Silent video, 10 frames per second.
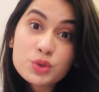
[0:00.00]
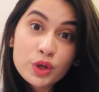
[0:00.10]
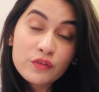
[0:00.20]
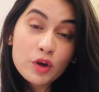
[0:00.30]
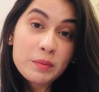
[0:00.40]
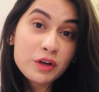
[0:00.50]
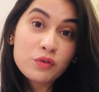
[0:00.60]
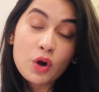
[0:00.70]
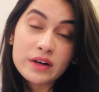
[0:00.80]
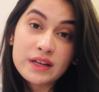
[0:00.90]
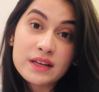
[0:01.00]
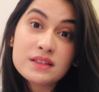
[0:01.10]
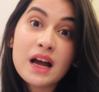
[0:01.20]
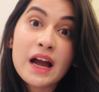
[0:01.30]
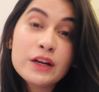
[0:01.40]
to give you a bit of context,
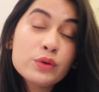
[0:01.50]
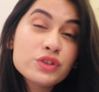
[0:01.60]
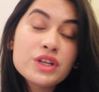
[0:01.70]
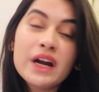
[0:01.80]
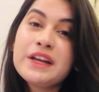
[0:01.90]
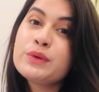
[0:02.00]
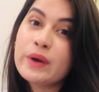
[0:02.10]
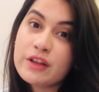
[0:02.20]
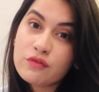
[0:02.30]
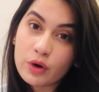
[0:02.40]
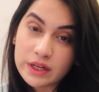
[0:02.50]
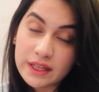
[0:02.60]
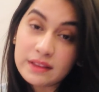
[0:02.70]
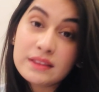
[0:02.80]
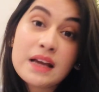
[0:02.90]
I took GRE in
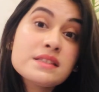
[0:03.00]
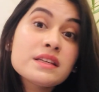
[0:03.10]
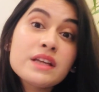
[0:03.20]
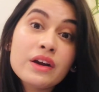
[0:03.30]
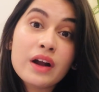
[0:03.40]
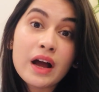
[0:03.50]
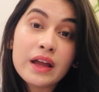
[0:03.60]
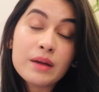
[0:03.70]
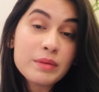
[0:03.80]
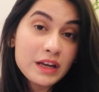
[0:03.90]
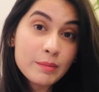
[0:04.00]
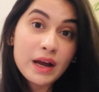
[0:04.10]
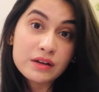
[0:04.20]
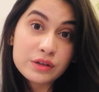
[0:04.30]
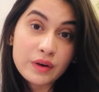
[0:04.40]
2014. That's the year I completed my
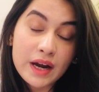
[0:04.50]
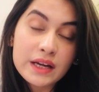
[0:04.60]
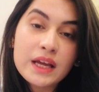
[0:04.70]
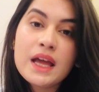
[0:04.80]
undergrad.